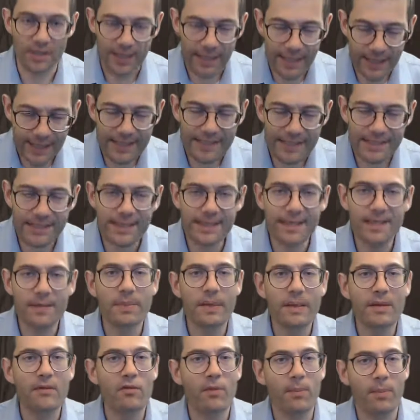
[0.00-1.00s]
easily
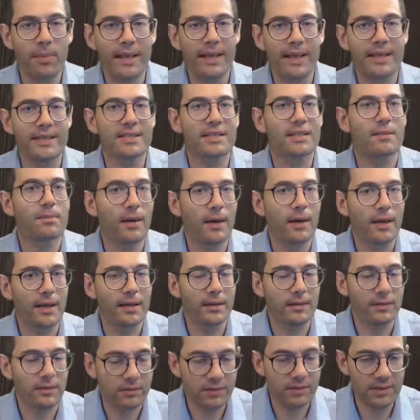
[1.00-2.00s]
be replaced by
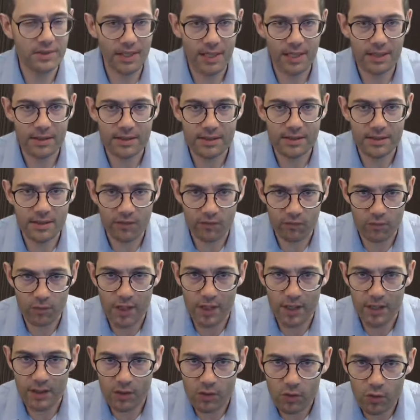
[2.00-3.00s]
an alternative
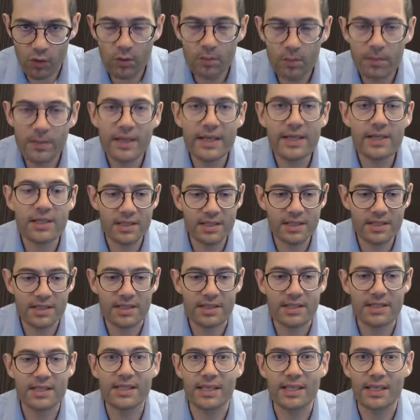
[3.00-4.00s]
word, normally just a
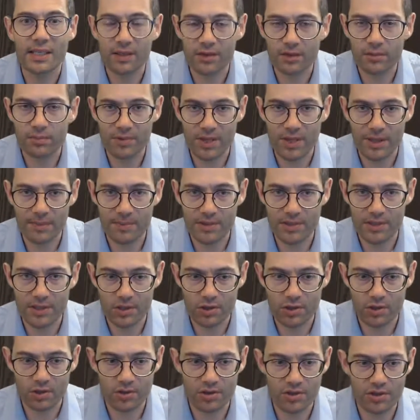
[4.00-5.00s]
single
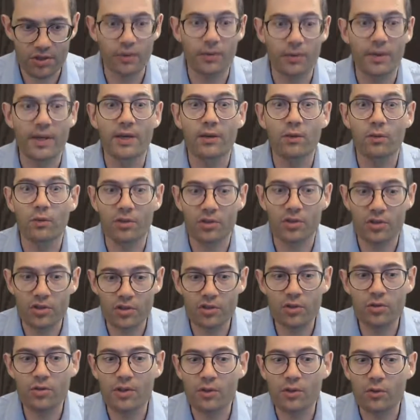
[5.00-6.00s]
preposition. So in order
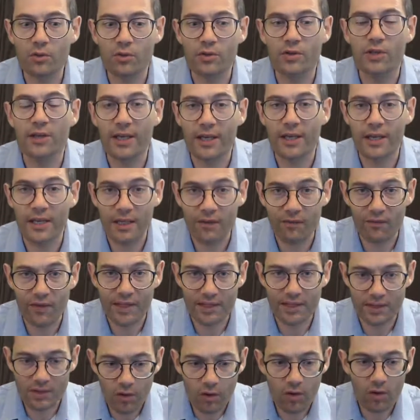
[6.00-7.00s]
to, in the
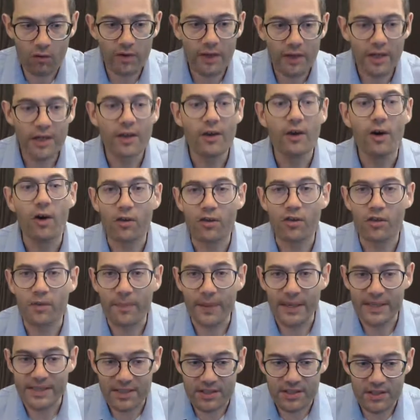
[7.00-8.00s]
event of, on the
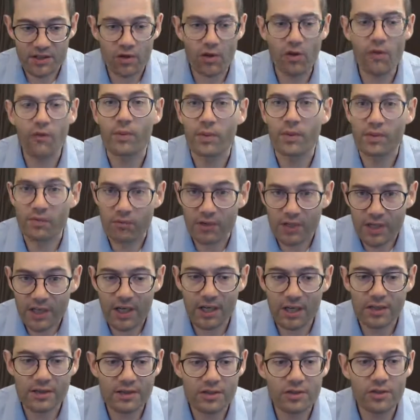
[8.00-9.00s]
basis of, with
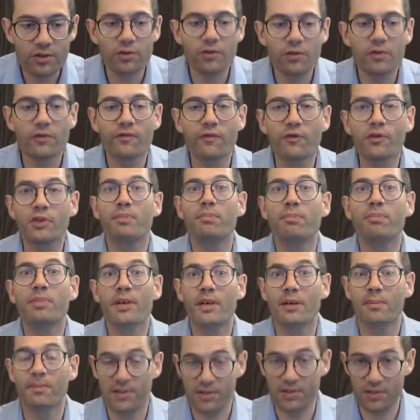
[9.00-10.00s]
regard to, for the
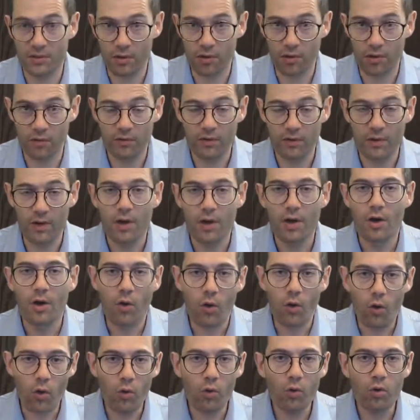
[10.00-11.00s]
purpose of.
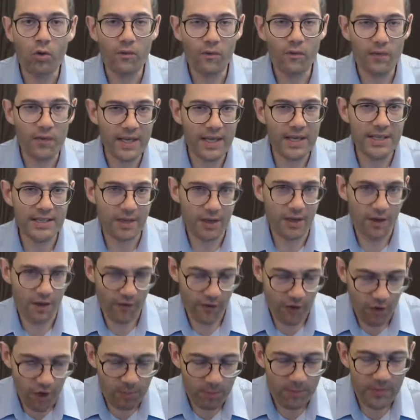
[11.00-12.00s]
All of these are
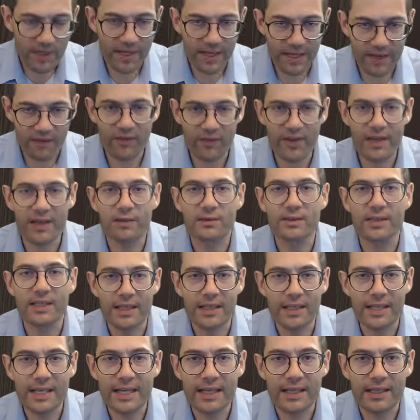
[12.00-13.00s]
commonly found in
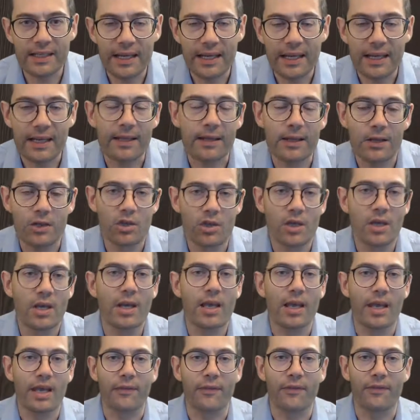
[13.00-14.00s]
legal English
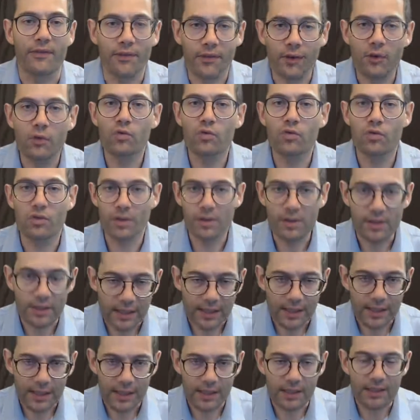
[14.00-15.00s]
and don't
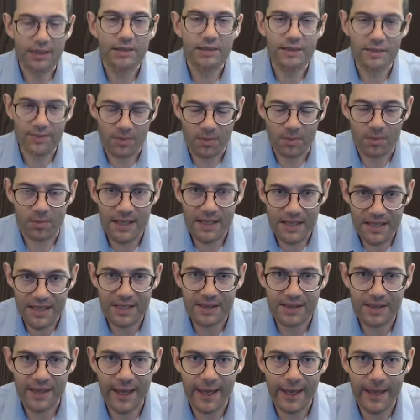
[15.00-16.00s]
need to be
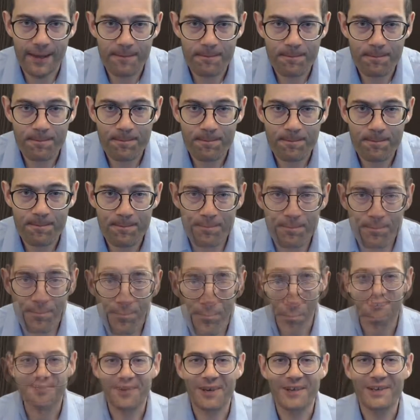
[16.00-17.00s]
there.
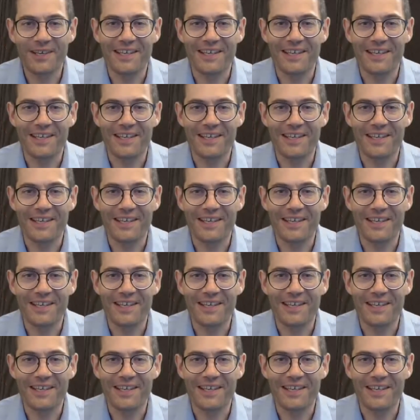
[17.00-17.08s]
Okay